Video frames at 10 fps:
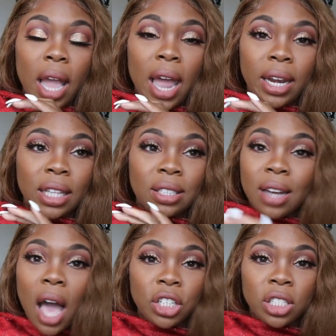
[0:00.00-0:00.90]
it's
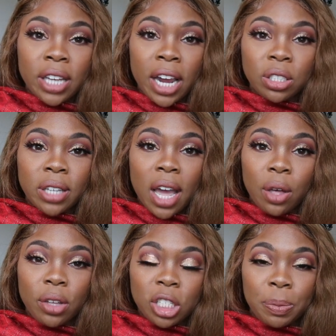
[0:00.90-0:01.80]
not just a
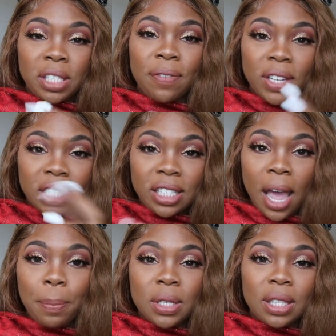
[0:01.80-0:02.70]
hairstyle. There are specific
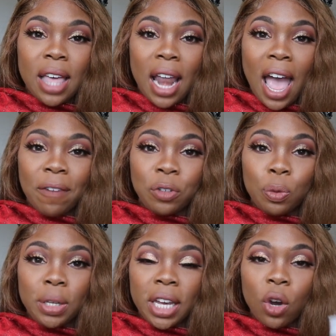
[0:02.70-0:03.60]
steps that have
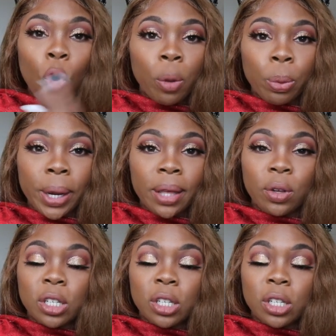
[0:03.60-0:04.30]
to be incorporated.